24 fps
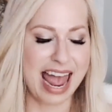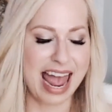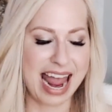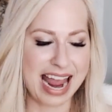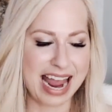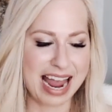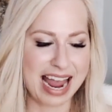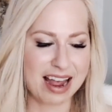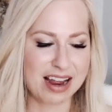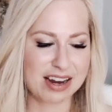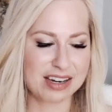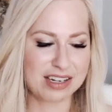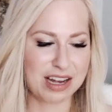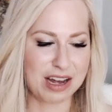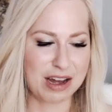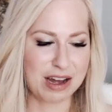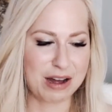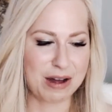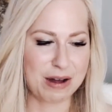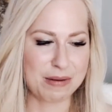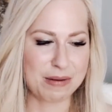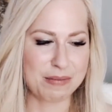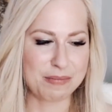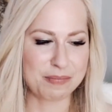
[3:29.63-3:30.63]
And
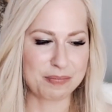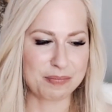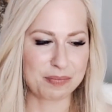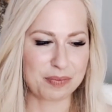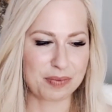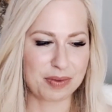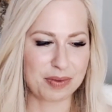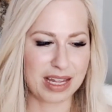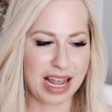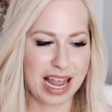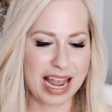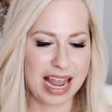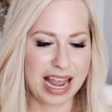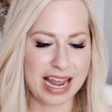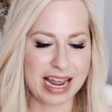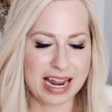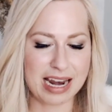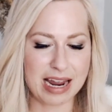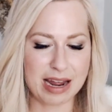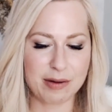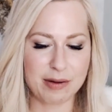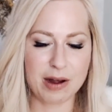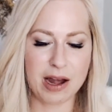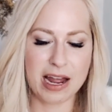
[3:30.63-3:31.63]

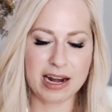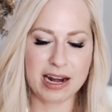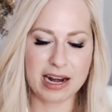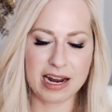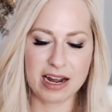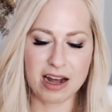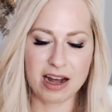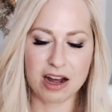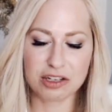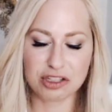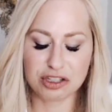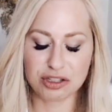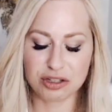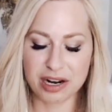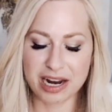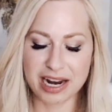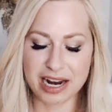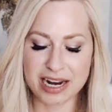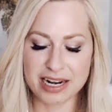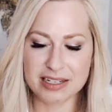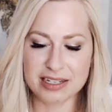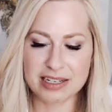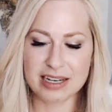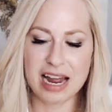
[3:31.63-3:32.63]
I got
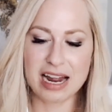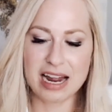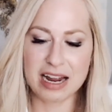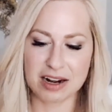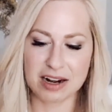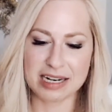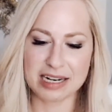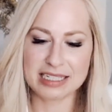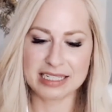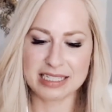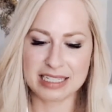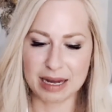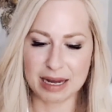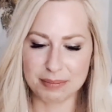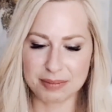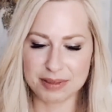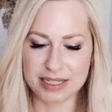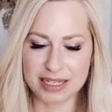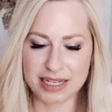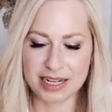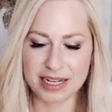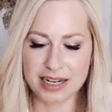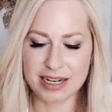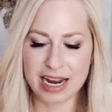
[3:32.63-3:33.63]
trained, I got
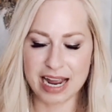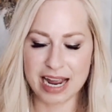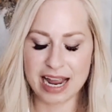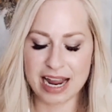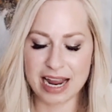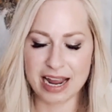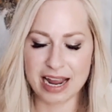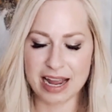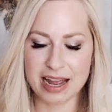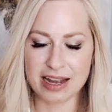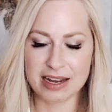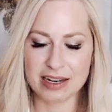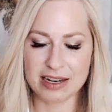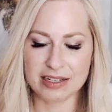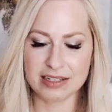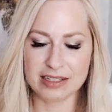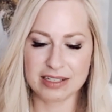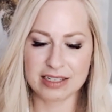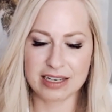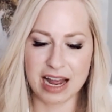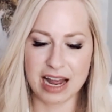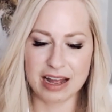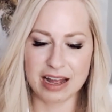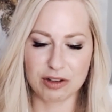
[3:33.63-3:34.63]
accepted, and
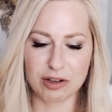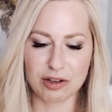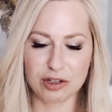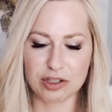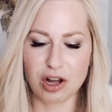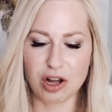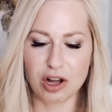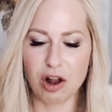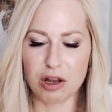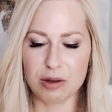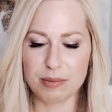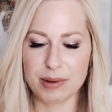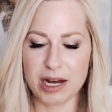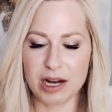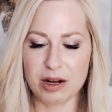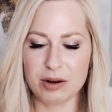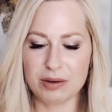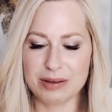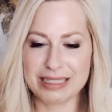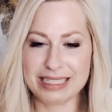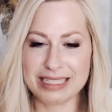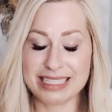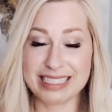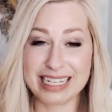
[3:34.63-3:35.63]
I learned all about
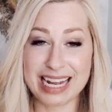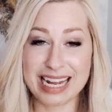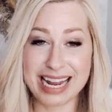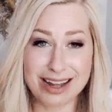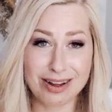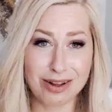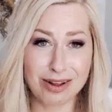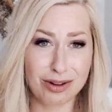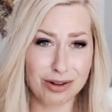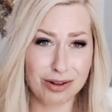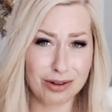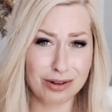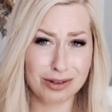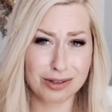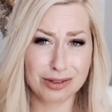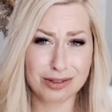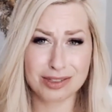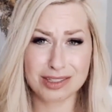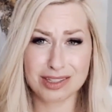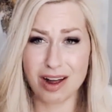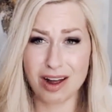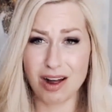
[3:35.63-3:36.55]
sales,